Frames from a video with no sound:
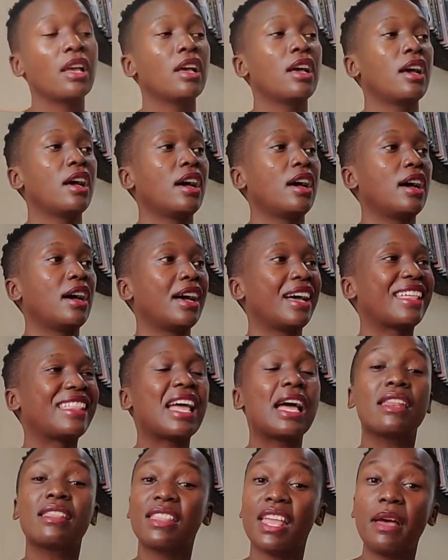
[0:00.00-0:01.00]

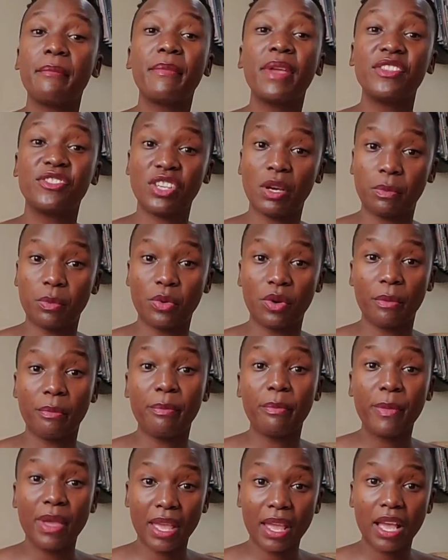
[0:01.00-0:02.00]
and there are
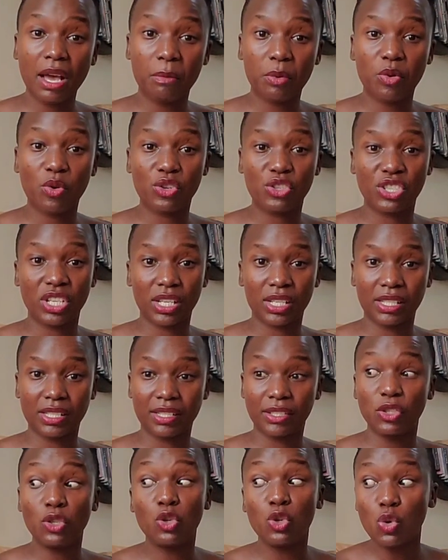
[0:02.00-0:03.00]
mega projects.
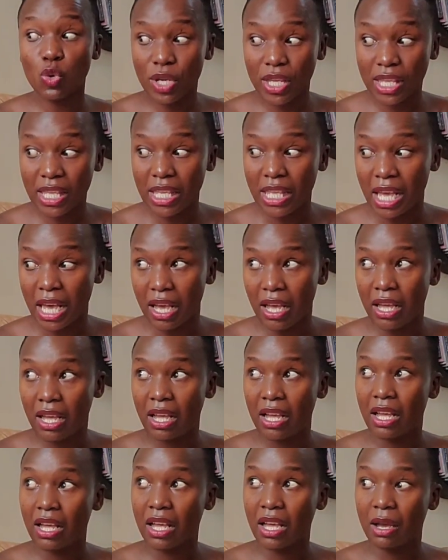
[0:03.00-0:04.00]
You look here,
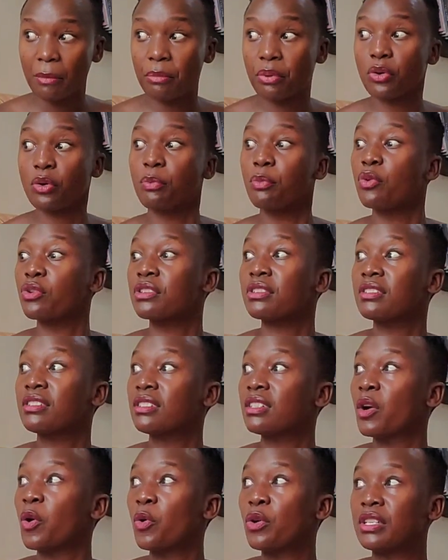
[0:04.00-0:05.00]
proposed
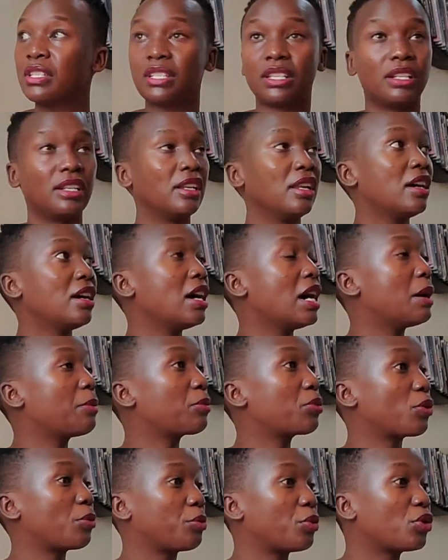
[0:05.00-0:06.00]
hotel,
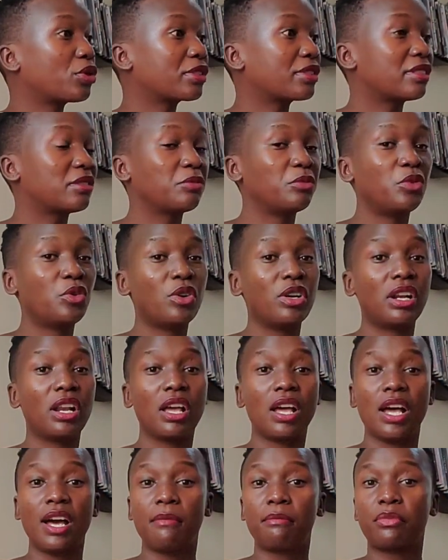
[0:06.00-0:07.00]
proposed mall,
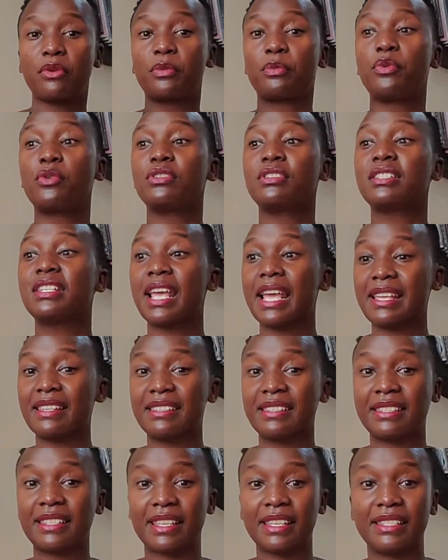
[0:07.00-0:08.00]
proposed
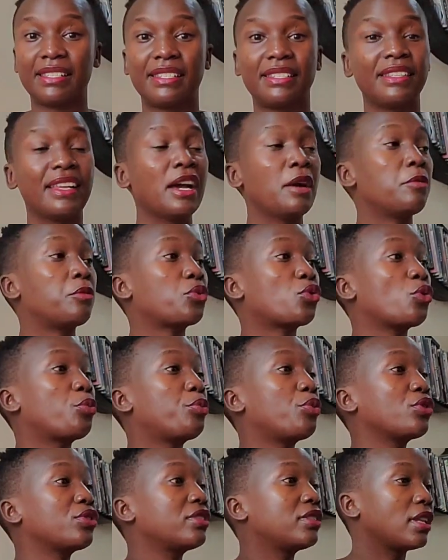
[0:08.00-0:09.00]
estates,
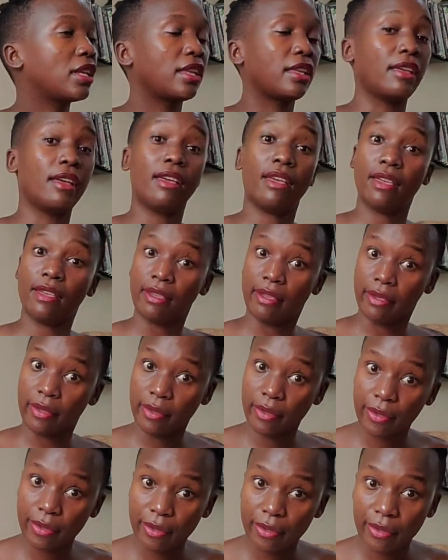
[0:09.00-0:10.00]
proposed, yay,
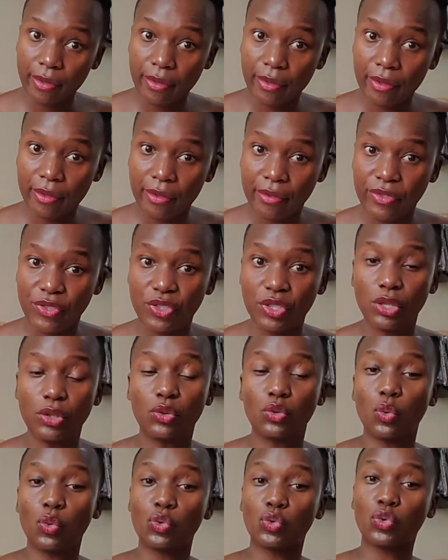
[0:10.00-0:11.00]

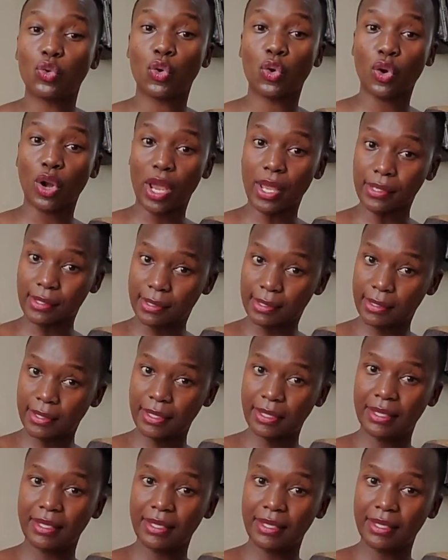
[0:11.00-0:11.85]
Jesus Christ.